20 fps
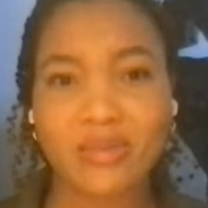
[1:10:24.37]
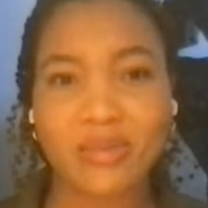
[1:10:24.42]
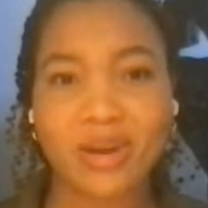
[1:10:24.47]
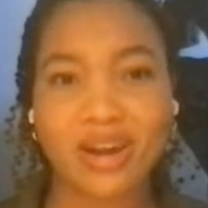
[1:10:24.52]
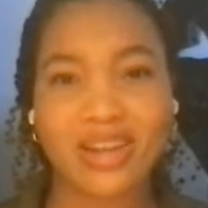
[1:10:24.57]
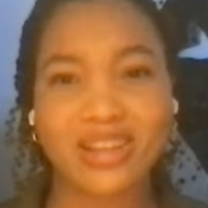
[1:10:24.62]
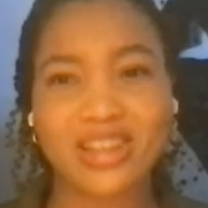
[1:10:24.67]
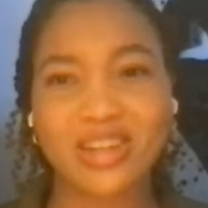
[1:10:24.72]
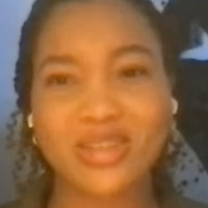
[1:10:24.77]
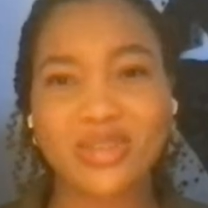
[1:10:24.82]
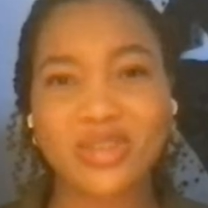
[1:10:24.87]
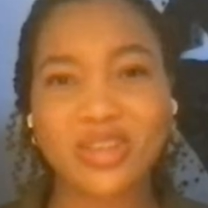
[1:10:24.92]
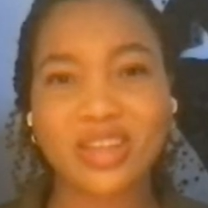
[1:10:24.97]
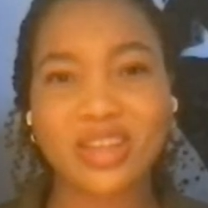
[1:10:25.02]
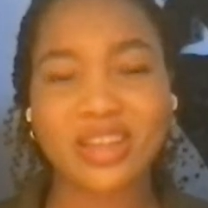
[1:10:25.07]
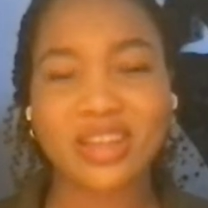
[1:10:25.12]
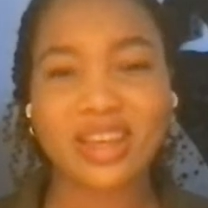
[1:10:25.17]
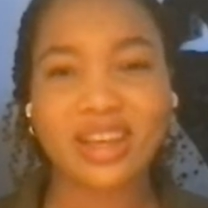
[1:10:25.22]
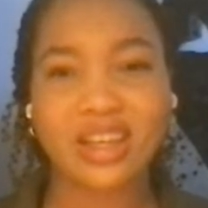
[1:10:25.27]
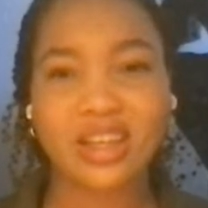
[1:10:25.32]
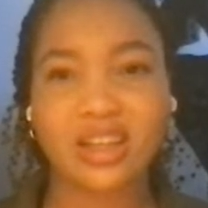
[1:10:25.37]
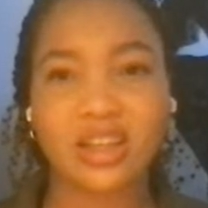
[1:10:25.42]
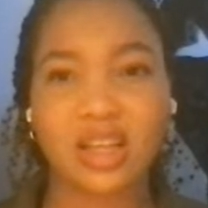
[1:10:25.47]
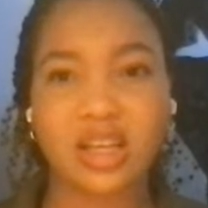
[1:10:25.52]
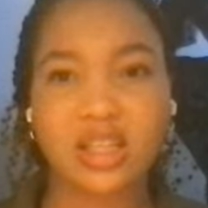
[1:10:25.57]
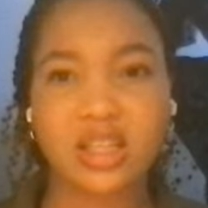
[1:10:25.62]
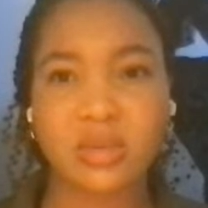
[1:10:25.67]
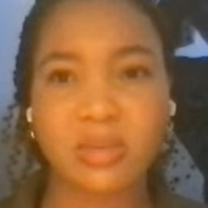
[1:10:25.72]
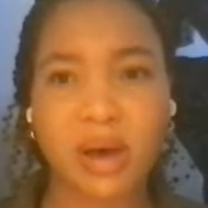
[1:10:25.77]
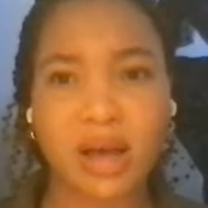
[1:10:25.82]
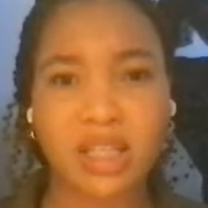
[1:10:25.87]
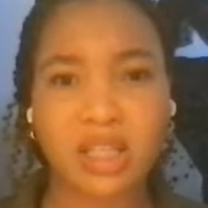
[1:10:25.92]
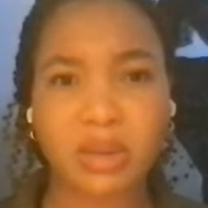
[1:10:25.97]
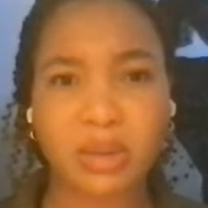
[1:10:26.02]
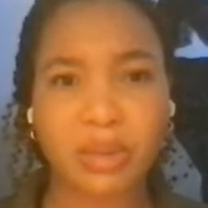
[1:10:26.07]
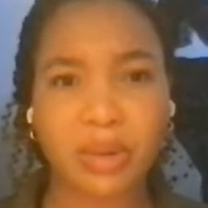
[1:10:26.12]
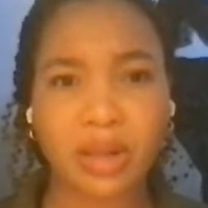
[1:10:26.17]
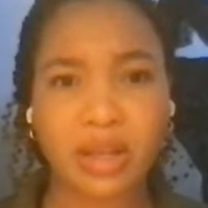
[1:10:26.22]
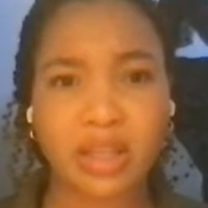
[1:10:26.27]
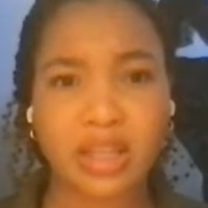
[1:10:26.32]
but I didn't really like click to
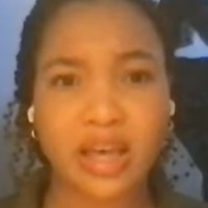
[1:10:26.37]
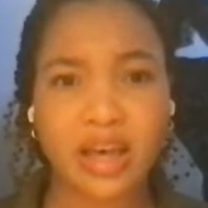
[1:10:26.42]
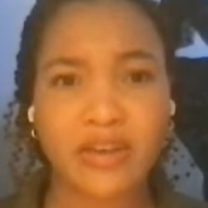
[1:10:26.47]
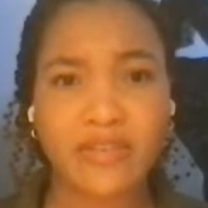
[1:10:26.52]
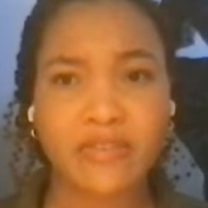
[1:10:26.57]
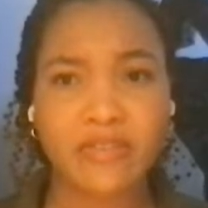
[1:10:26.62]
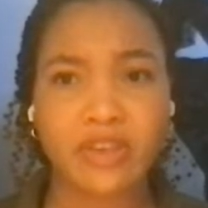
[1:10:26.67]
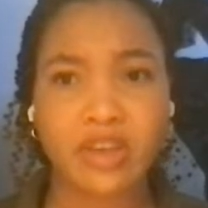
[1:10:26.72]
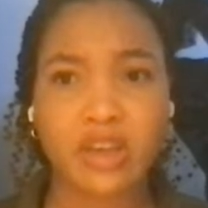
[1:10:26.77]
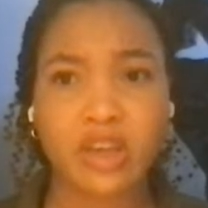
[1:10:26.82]
basketball like that.